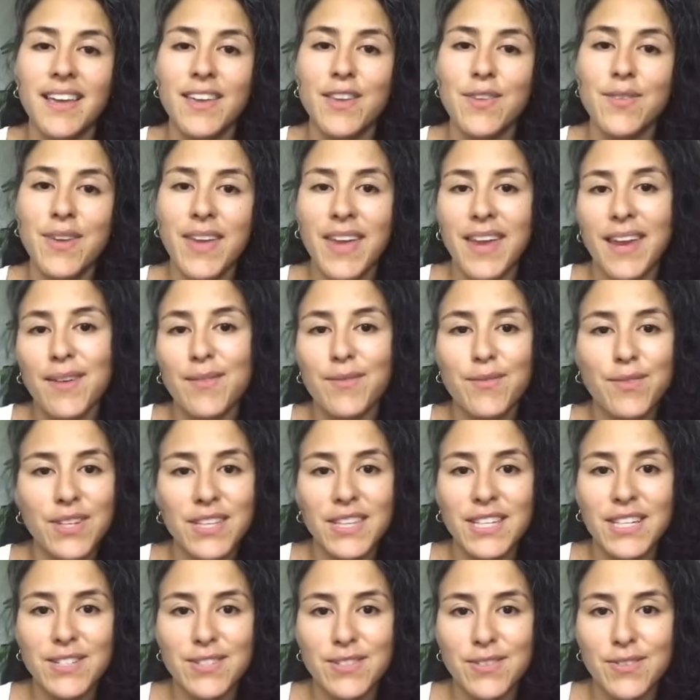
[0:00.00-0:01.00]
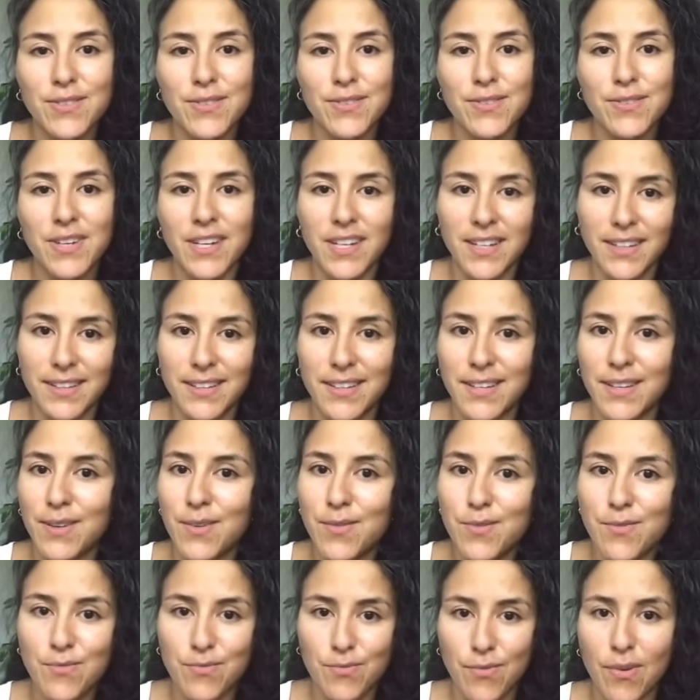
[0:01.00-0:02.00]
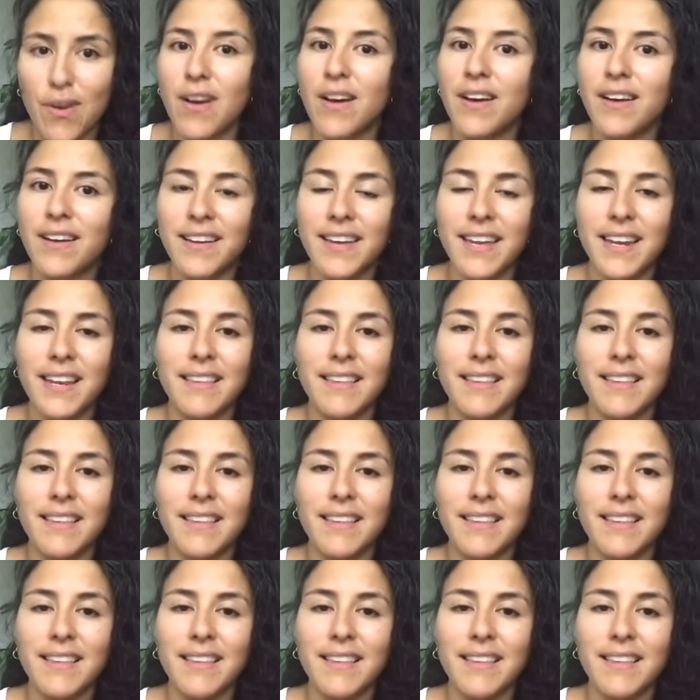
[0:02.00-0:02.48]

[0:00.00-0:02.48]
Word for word: you can't really do cuddling wrong.